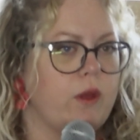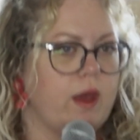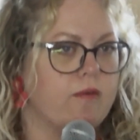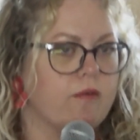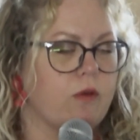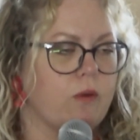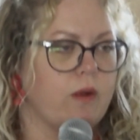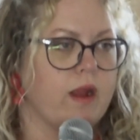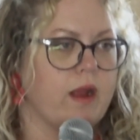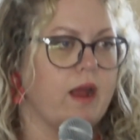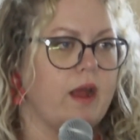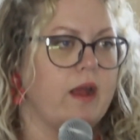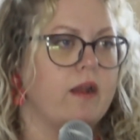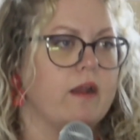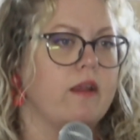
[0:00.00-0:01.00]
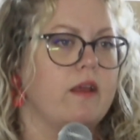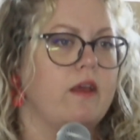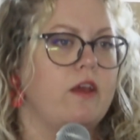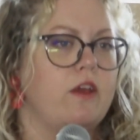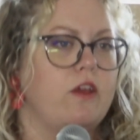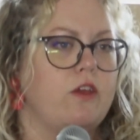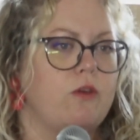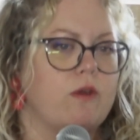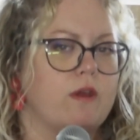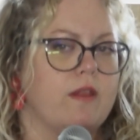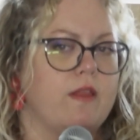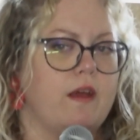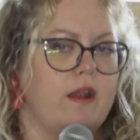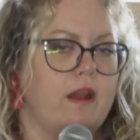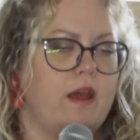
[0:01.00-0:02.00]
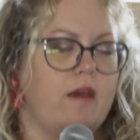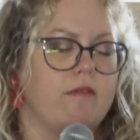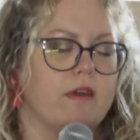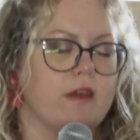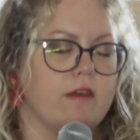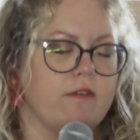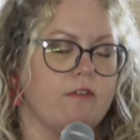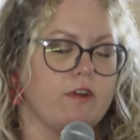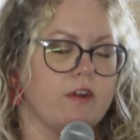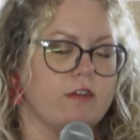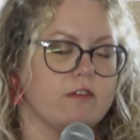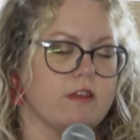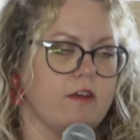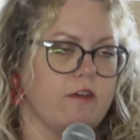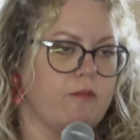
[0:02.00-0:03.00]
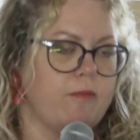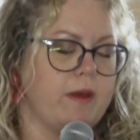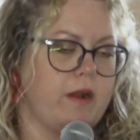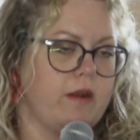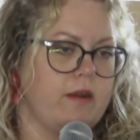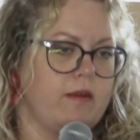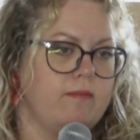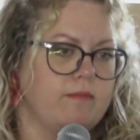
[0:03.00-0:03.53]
have going on, you can then advocate for yourself better.